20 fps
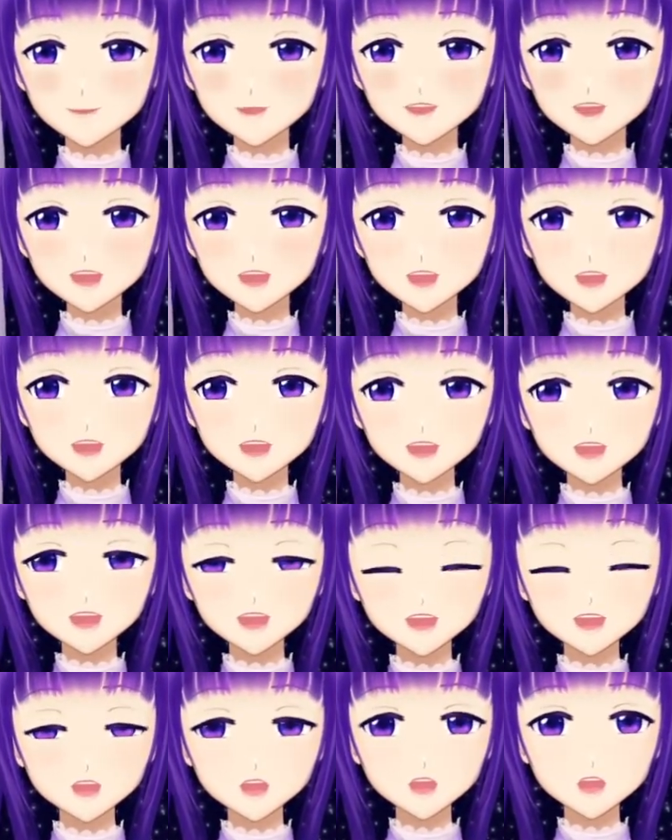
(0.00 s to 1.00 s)
Yeah,
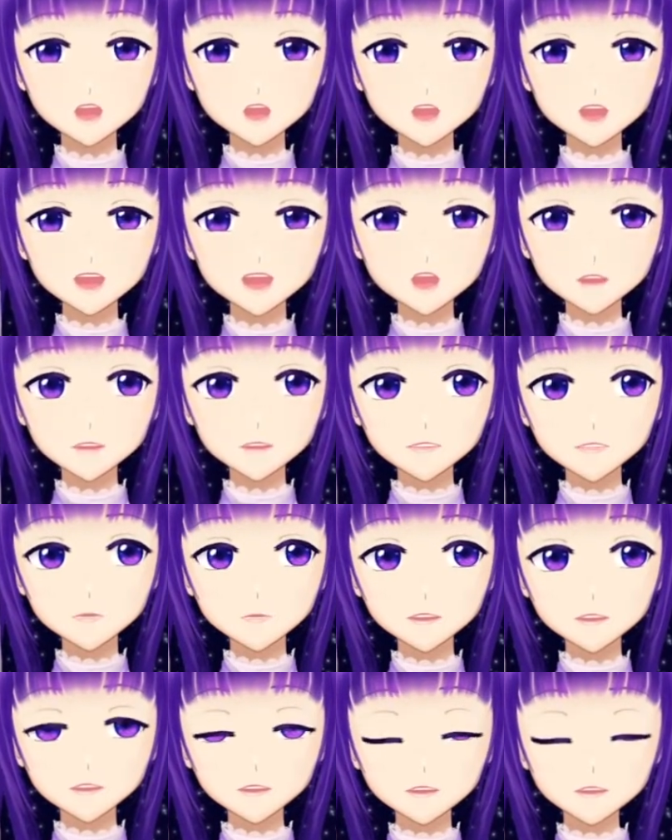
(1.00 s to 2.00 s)
they also allow
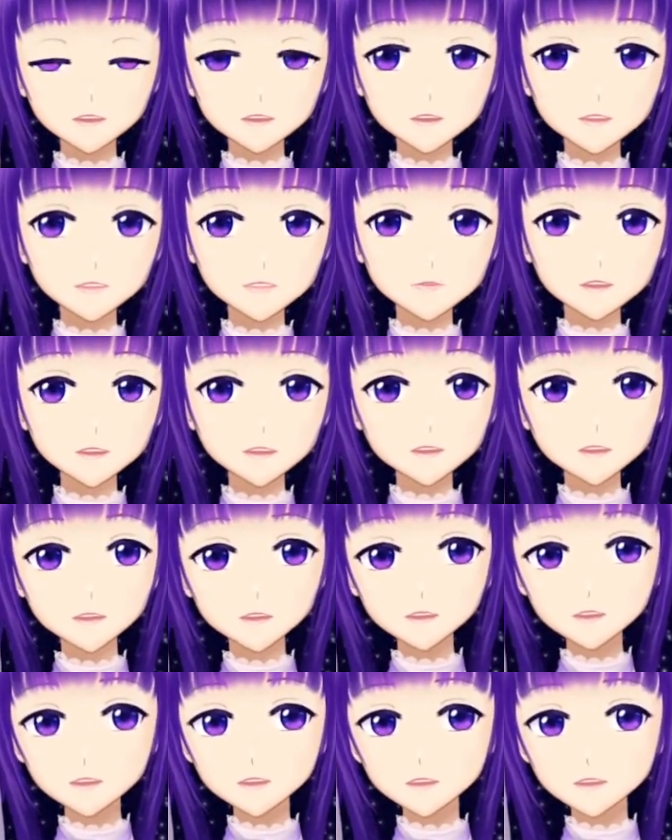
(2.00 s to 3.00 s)
you to adjust
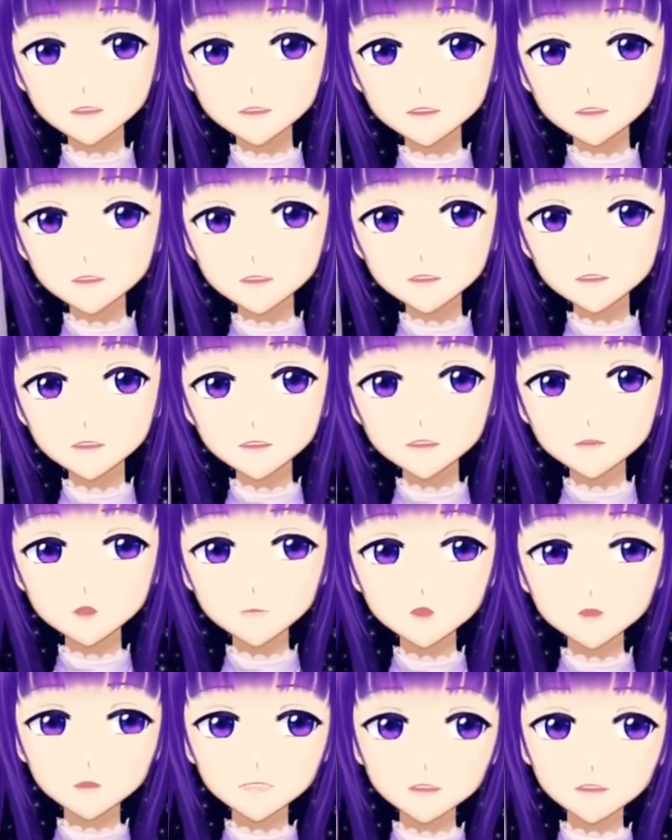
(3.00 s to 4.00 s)
the
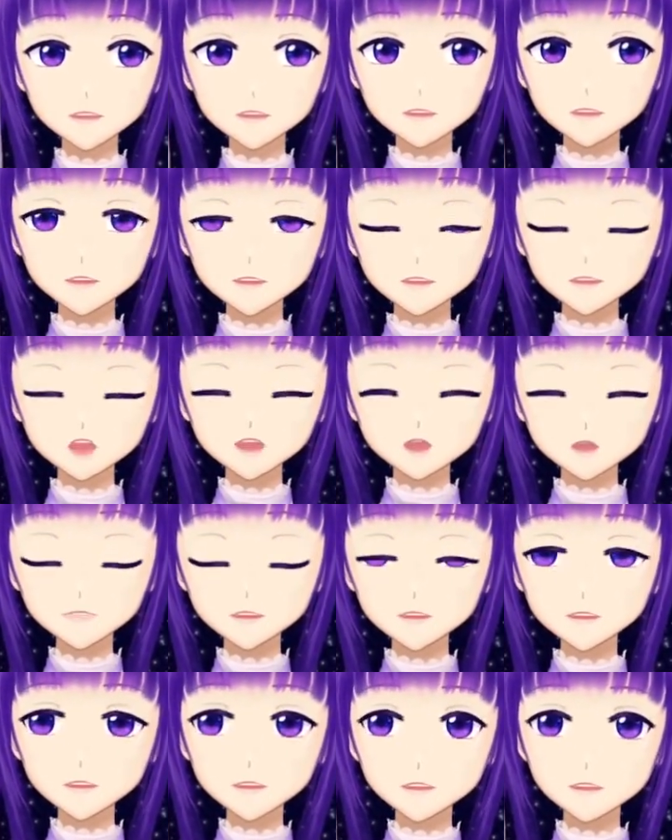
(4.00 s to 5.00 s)
proportion up to a
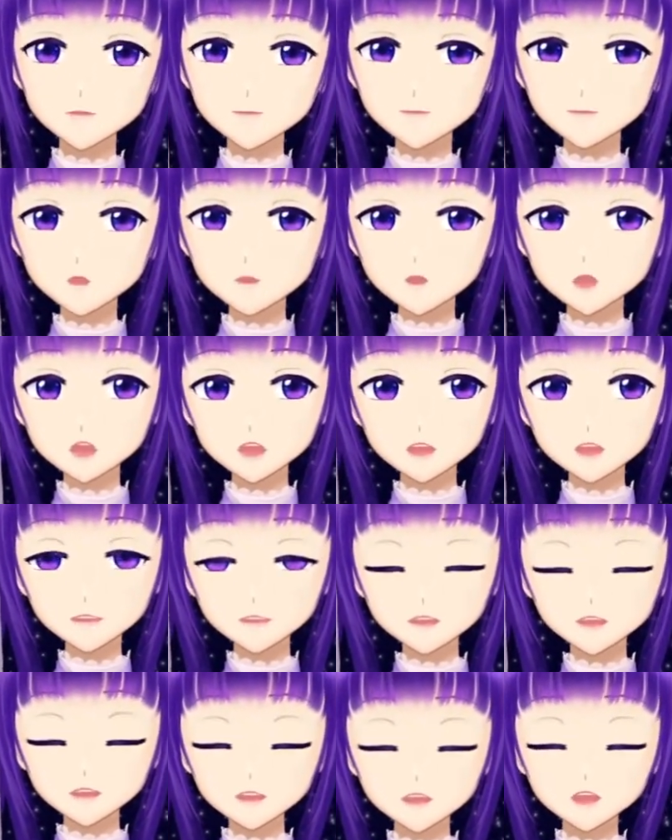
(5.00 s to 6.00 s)
certain point.
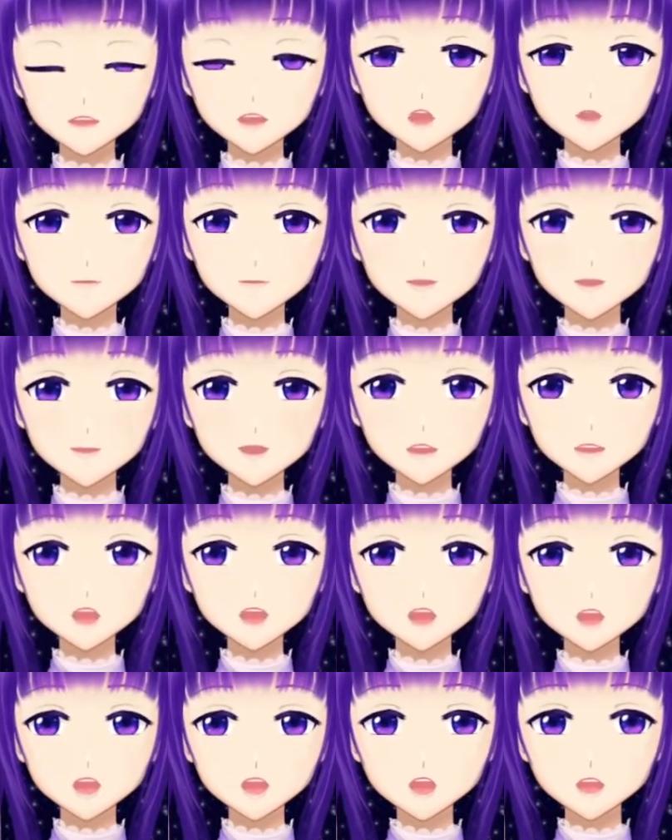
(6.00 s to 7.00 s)
But
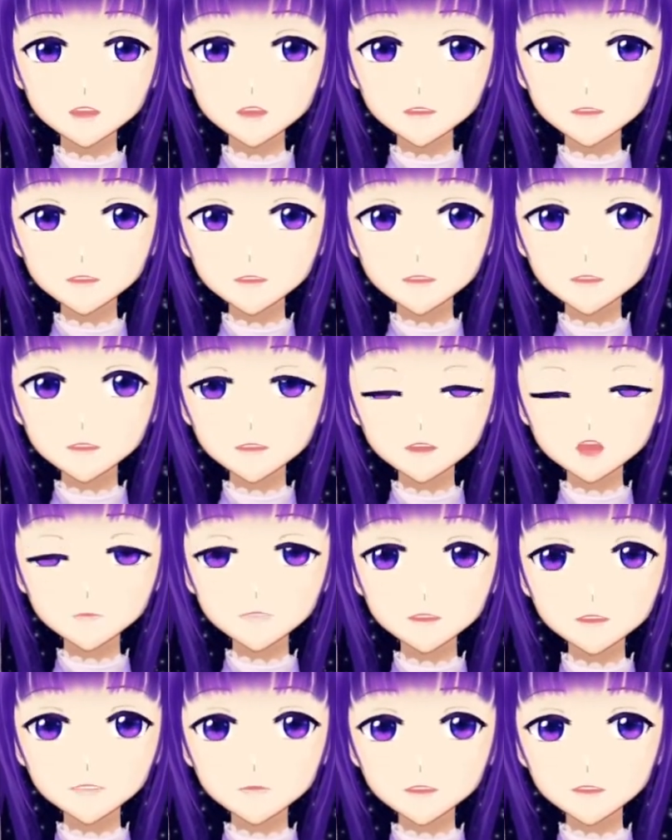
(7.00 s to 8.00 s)
there is some
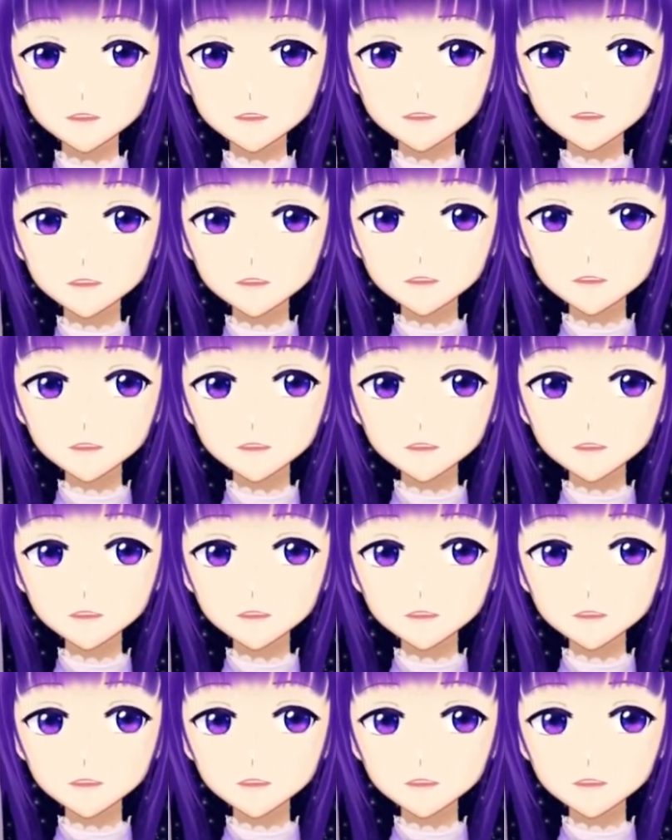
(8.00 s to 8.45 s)
restriction though. You